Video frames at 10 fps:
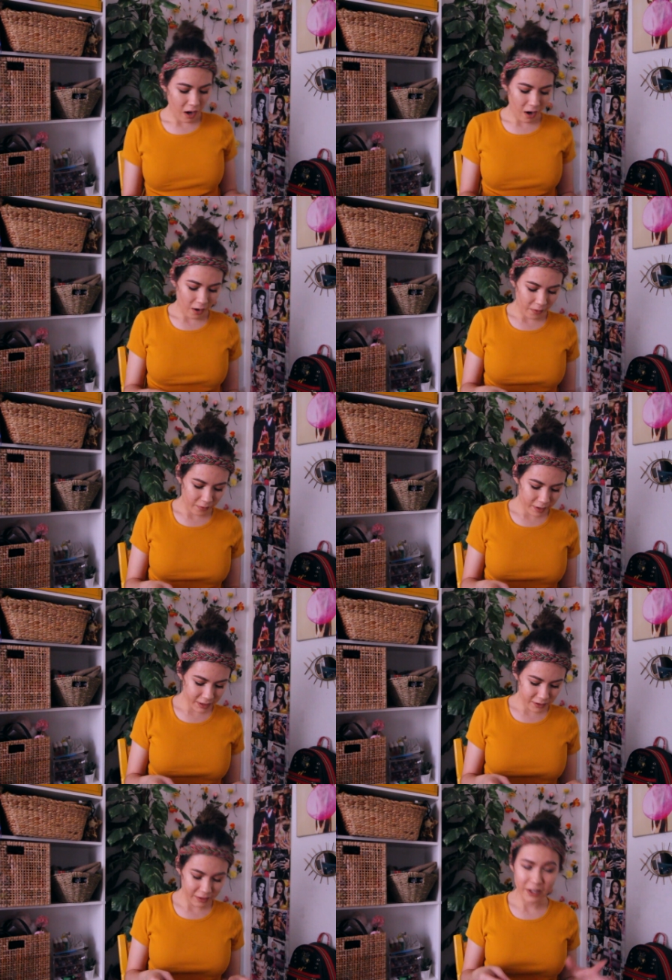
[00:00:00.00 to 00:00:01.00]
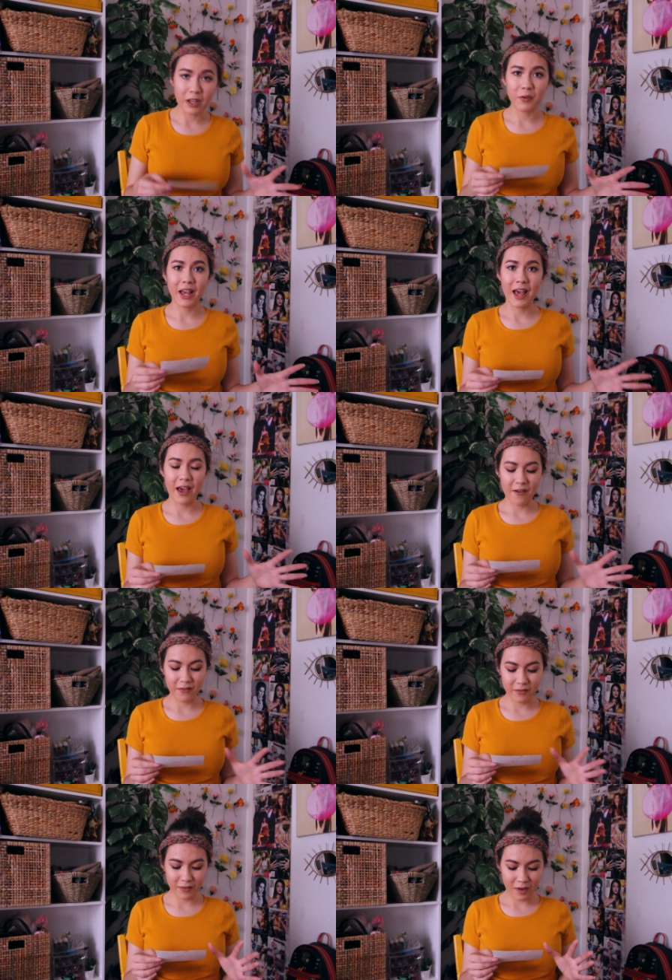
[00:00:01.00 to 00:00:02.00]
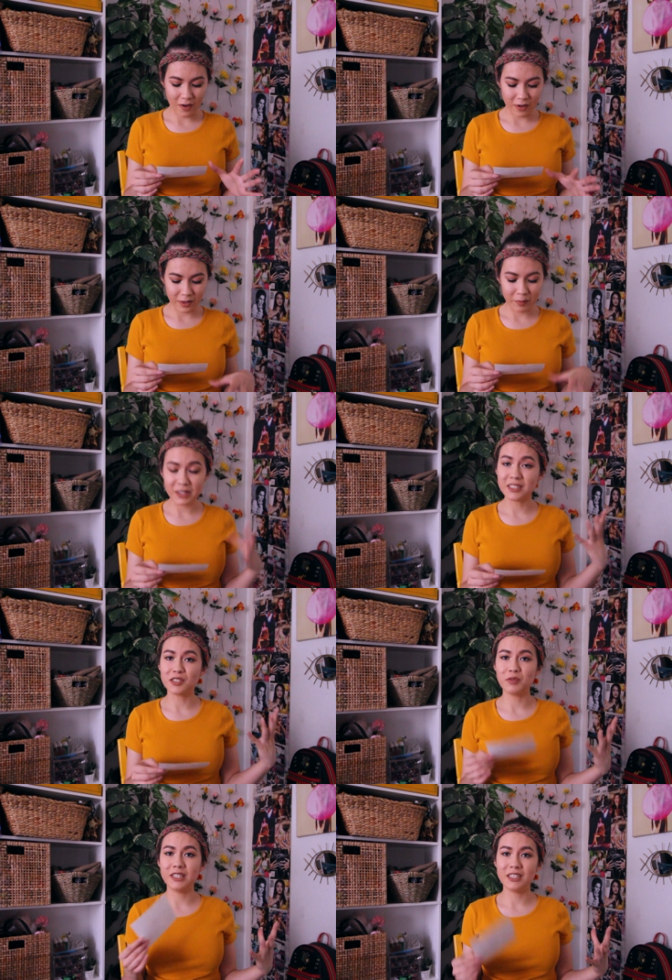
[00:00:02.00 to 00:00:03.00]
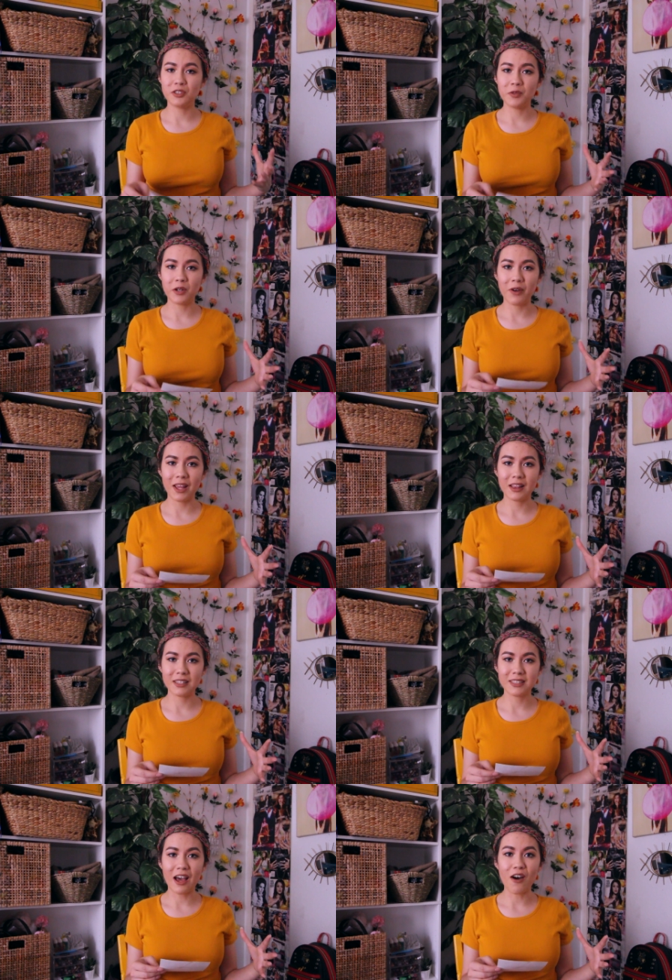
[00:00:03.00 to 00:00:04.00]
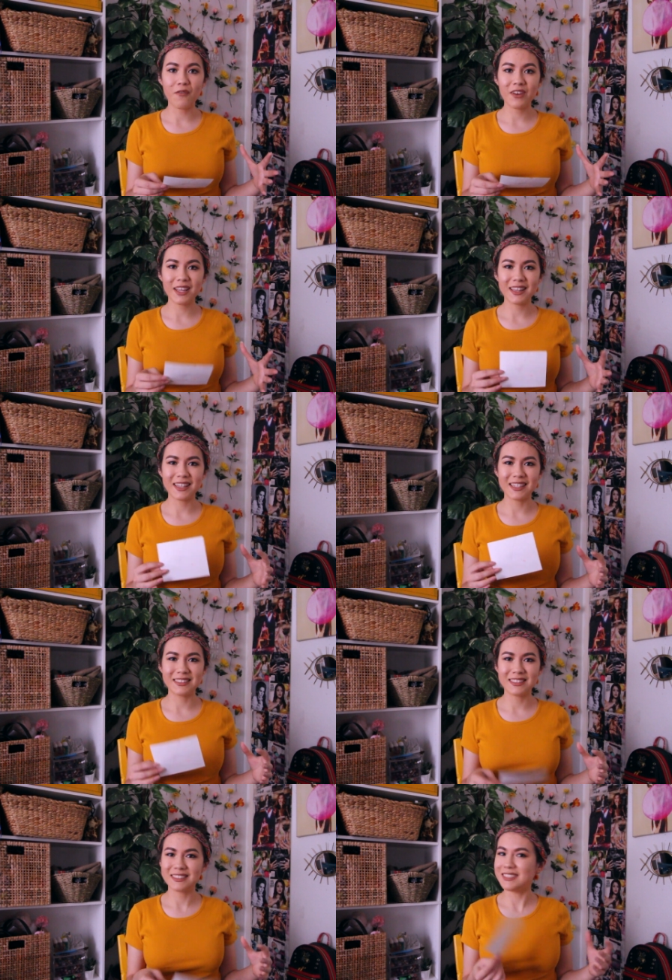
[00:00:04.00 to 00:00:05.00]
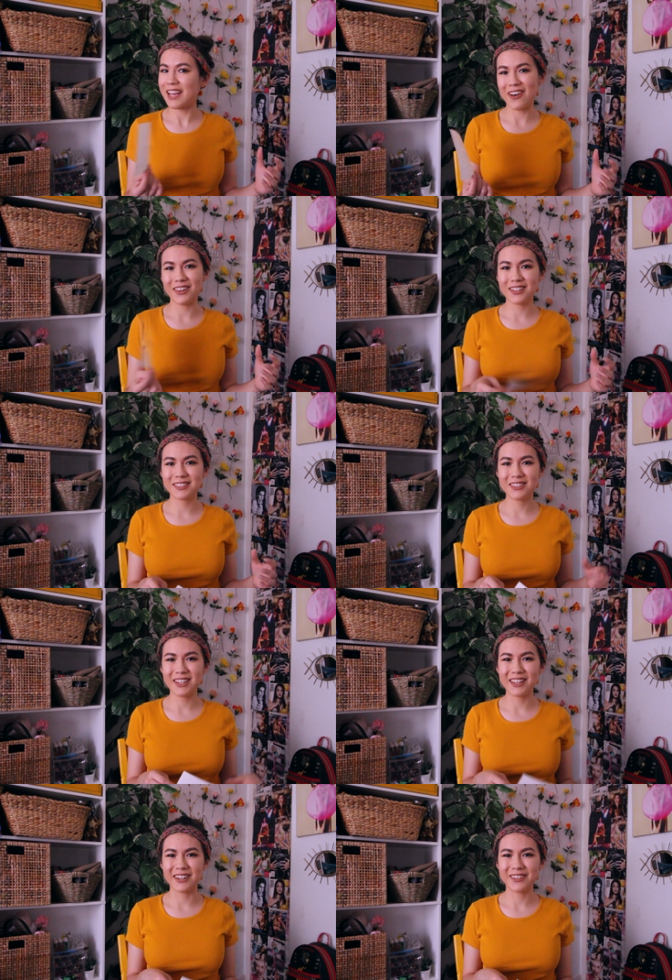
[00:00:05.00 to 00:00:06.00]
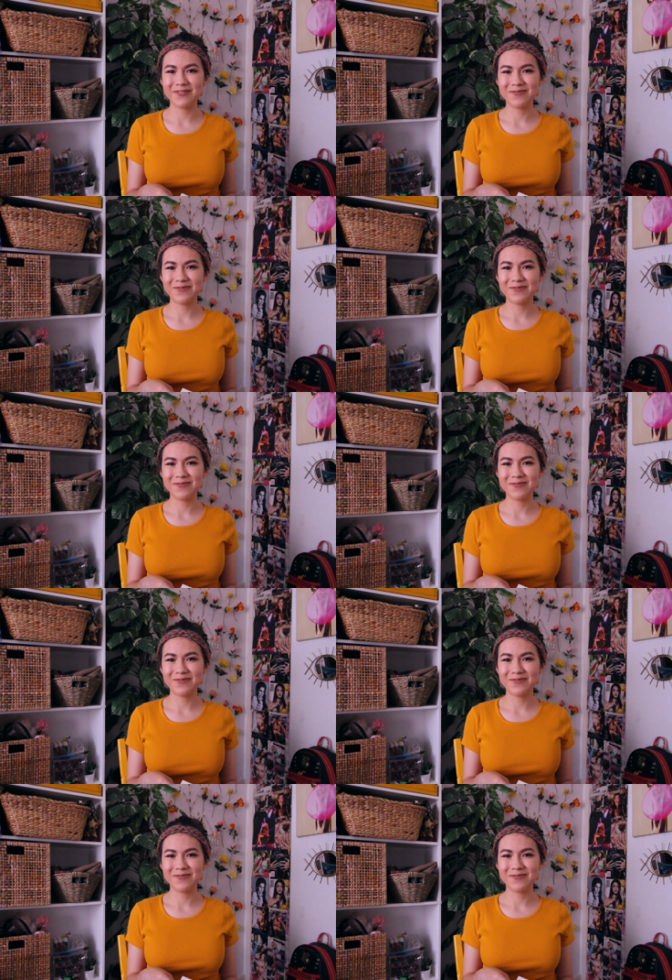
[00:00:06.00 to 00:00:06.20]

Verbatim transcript: Alright, so now that we have all the pieces we need to recreate this outfit, let's just see how it looks together.